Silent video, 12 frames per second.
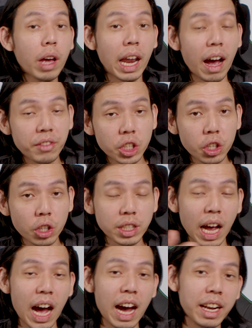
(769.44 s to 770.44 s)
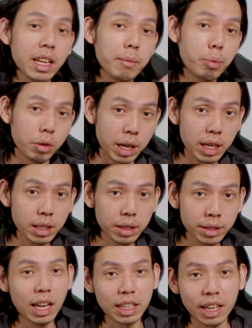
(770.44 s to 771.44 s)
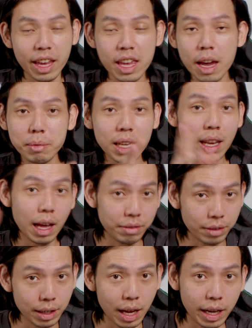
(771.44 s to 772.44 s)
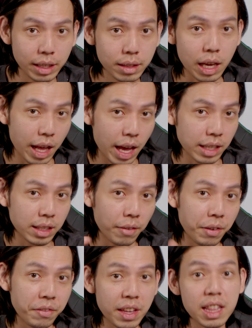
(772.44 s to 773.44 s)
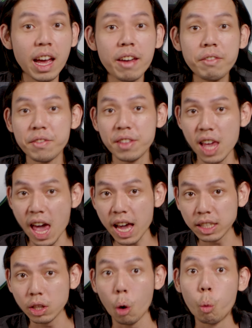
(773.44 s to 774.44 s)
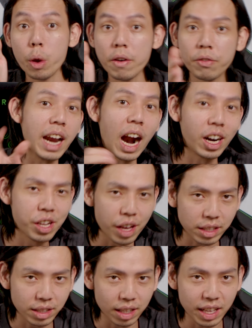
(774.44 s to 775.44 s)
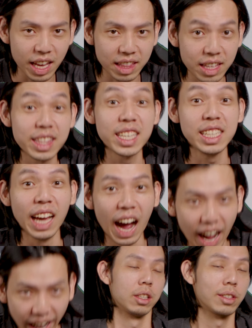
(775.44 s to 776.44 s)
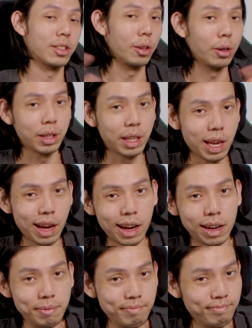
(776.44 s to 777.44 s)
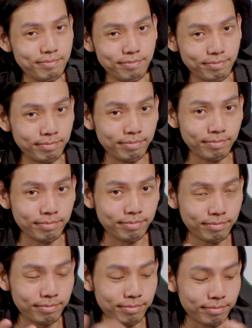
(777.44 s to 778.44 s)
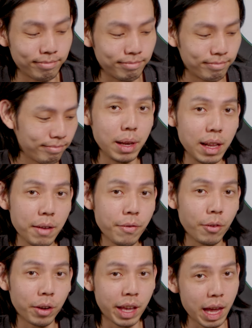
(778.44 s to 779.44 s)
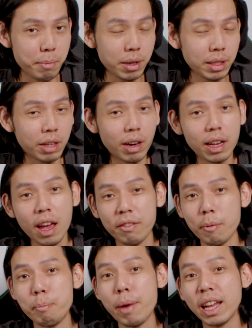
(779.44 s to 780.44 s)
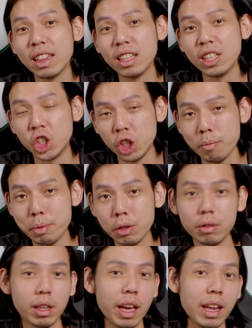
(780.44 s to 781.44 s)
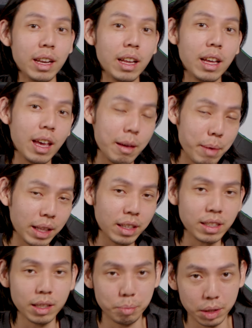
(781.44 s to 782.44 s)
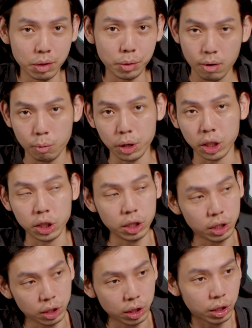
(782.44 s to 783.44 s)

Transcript: at Aftershock's other products, like the AMD Level 9, it has the 5950X with an RTX 3080 Ti. So yeah, I believe for gamers, they rather have a better GPU than a better CPU, which